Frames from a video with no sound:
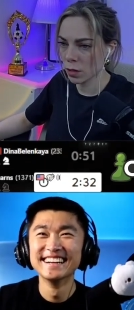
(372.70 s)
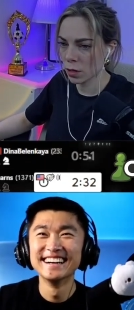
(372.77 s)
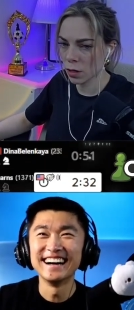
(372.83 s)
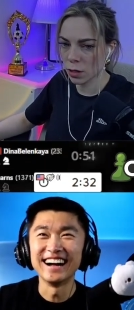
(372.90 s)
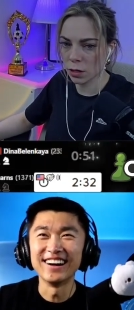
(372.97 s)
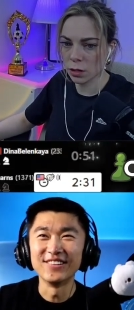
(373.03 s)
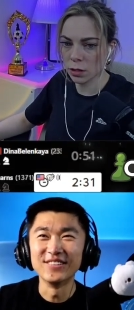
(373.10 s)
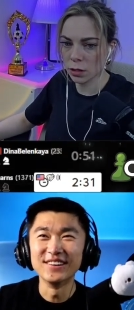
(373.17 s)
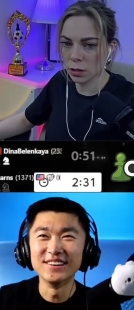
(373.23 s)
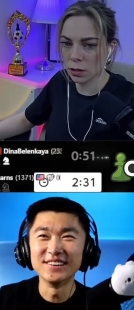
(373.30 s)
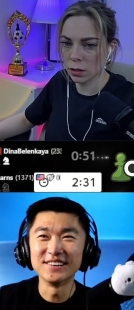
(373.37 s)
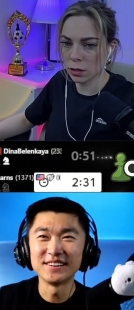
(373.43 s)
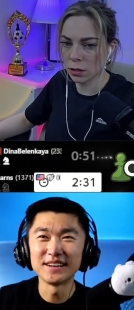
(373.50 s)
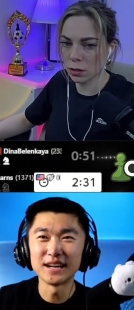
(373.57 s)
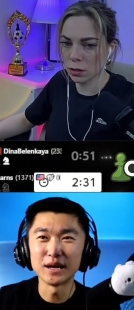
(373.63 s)
Speaker 1: I
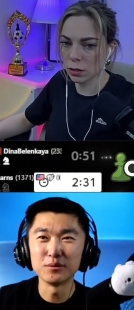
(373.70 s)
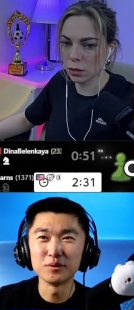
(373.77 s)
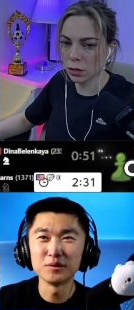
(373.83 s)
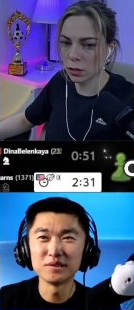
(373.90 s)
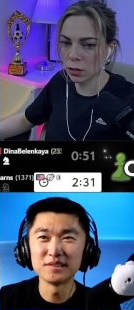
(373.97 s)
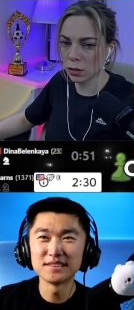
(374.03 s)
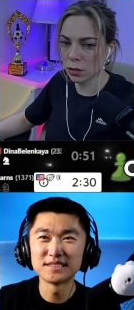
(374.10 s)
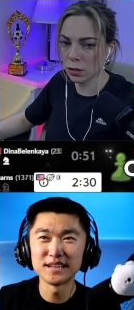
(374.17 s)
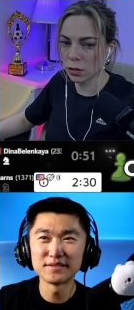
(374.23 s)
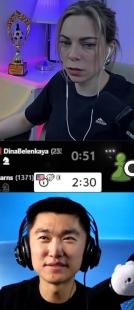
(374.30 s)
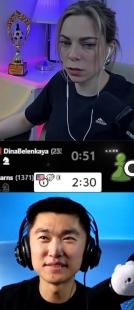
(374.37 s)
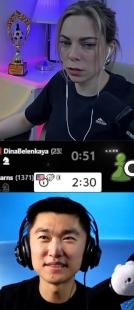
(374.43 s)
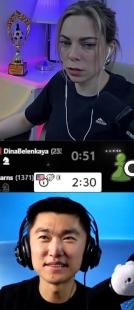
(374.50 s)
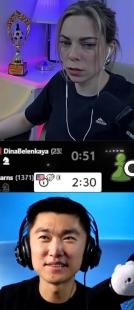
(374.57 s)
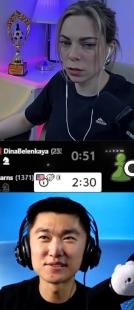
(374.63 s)
will. I will
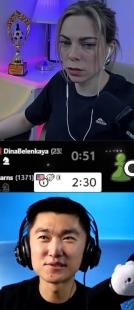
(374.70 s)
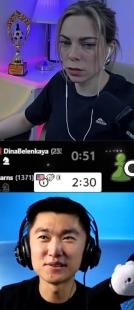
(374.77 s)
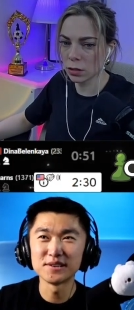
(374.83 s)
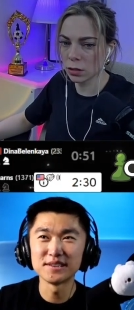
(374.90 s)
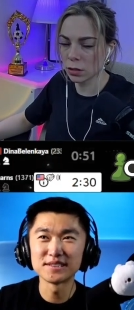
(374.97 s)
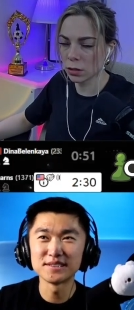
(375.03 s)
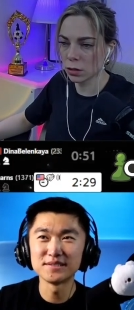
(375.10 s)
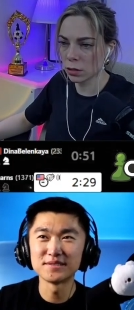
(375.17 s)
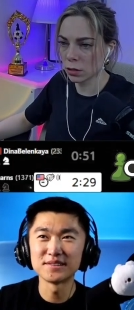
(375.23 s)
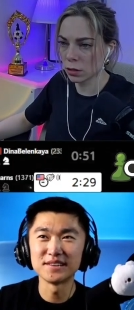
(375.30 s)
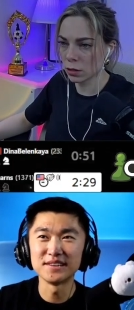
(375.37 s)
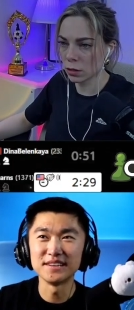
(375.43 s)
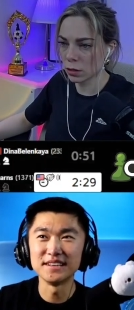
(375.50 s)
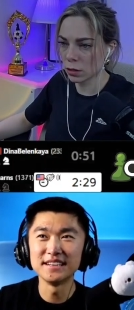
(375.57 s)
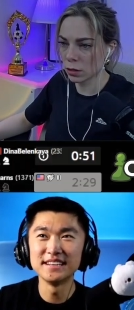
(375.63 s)
definitely enjoy it. Don't
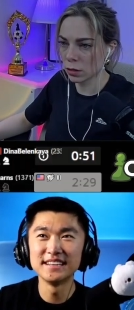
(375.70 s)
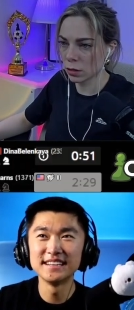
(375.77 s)
worry.